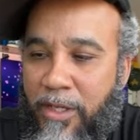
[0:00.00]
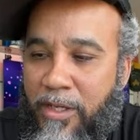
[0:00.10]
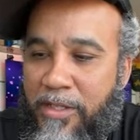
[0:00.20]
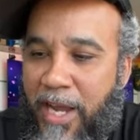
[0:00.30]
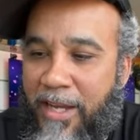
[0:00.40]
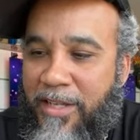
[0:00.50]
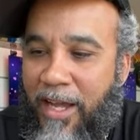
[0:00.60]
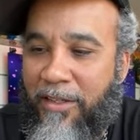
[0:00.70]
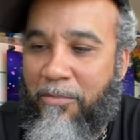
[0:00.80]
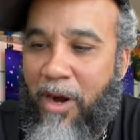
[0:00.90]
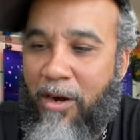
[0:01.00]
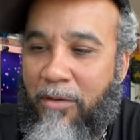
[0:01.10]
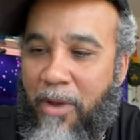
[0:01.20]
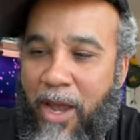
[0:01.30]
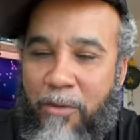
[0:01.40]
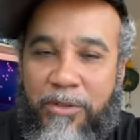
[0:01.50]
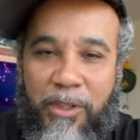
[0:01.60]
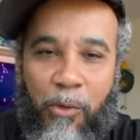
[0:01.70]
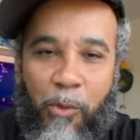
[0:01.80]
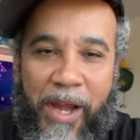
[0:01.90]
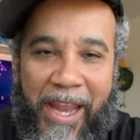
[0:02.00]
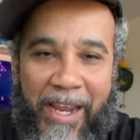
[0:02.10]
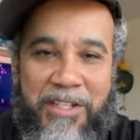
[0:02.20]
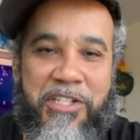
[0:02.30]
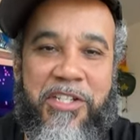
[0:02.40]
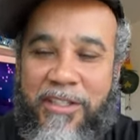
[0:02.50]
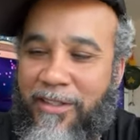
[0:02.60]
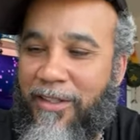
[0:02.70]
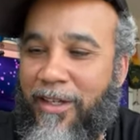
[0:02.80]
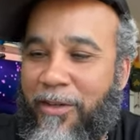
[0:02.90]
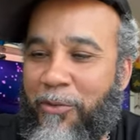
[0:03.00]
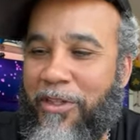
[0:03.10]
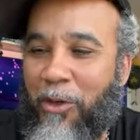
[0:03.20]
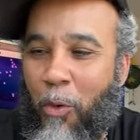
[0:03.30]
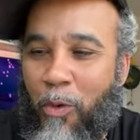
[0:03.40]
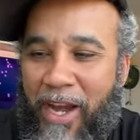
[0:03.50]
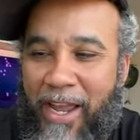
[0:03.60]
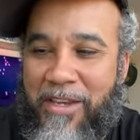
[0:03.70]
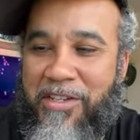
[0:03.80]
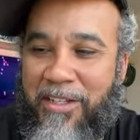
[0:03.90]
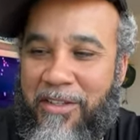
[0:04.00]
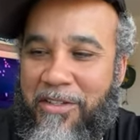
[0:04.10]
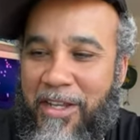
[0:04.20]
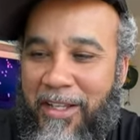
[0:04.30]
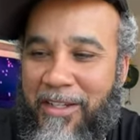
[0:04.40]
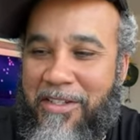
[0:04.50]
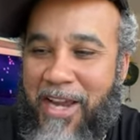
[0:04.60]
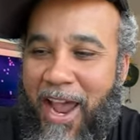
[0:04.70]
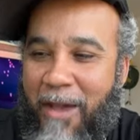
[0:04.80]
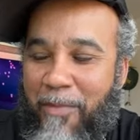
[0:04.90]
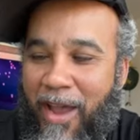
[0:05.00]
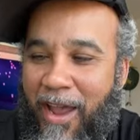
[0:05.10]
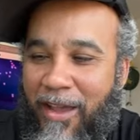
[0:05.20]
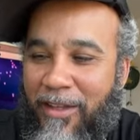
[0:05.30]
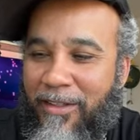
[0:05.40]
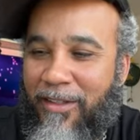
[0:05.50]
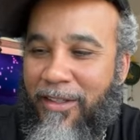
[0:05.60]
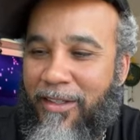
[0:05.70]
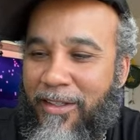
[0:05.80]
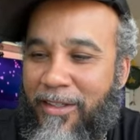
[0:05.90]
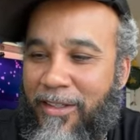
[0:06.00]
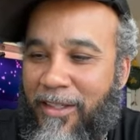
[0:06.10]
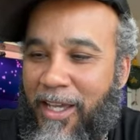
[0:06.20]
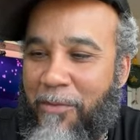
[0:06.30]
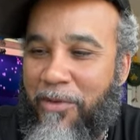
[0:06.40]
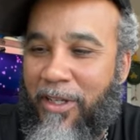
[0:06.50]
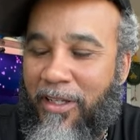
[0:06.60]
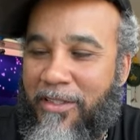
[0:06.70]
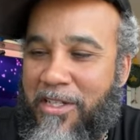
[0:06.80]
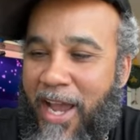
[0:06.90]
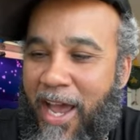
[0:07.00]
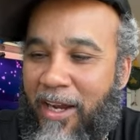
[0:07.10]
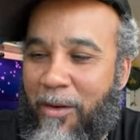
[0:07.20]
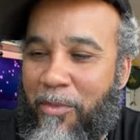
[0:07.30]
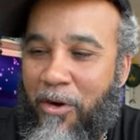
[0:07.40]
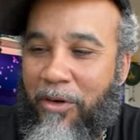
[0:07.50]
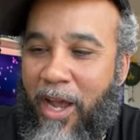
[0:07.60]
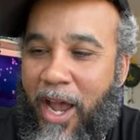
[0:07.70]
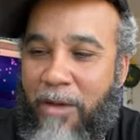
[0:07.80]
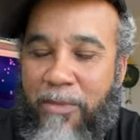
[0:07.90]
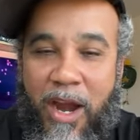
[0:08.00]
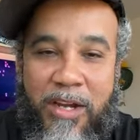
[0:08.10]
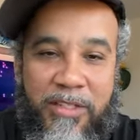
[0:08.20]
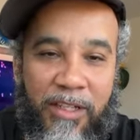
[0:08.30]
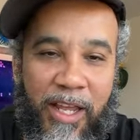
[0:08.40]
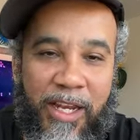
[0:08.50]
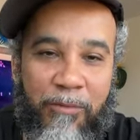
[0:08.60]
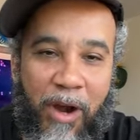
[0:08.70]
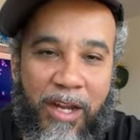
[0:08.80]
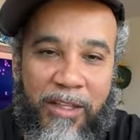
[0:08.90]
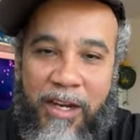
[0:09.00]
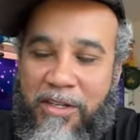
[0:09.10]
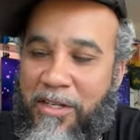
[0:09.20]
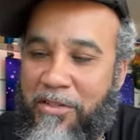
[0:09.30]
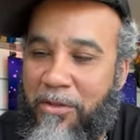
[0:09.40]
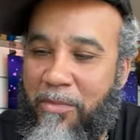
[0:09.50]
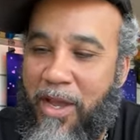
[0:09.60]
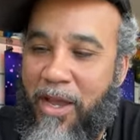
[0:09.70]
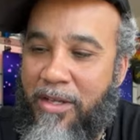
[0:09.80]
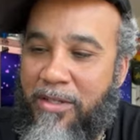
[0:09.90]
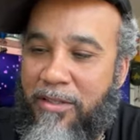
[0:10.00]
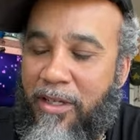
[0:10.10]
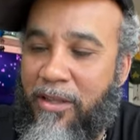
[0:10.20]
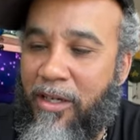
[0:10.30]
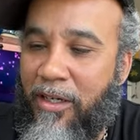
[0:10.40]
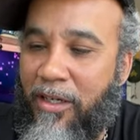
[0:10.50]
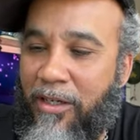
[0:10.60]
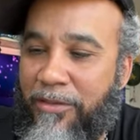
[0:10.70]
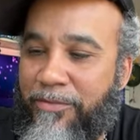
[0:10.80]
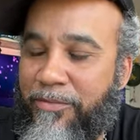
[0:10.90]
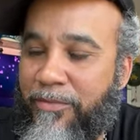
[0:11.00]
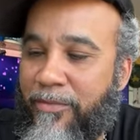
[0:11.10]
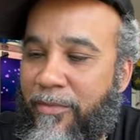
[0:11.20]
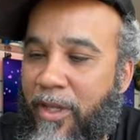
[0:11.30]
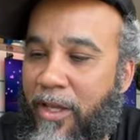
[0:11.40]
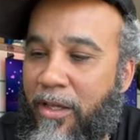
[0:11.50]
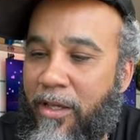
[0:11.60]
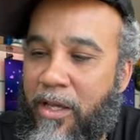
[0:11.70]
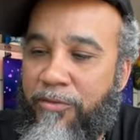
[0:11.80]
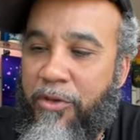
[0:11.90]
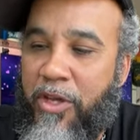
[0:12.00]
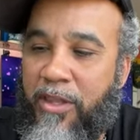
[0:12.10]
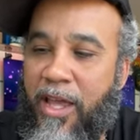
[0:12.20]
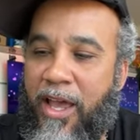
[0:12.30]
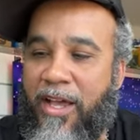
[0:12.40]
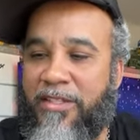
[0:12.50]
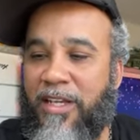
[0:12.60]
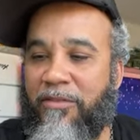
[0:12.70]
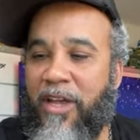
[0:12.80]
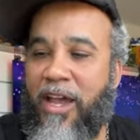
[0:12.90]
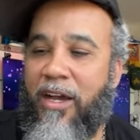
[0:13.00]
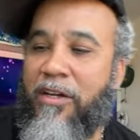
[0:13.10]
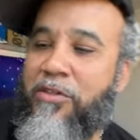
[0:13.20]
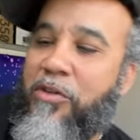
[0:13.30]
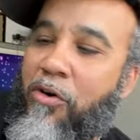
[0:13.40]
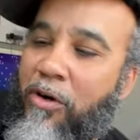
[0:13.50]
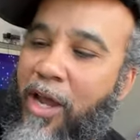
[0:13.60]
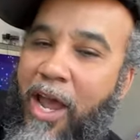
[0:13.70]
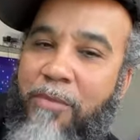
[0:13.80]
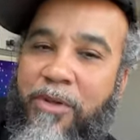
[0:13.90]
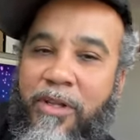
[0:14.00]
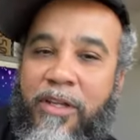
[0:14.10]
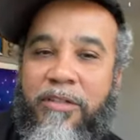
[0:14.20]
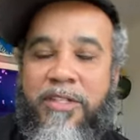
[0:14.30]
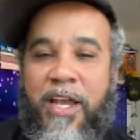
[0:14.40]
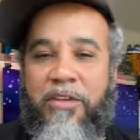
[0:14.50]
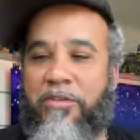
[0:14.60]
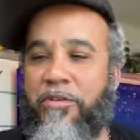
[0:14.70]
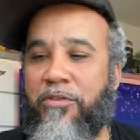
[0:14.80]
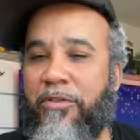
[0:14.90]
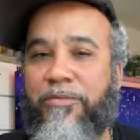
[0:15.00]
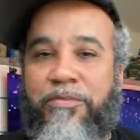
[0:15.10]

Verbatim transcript: Shouts out to Murder Man with the wrench. With the wrench in the in the chat, man. Keeping the chat up on game. There's the link right there, digital meds. And the uh if you hit that SFK underscore game, it'll take you to it.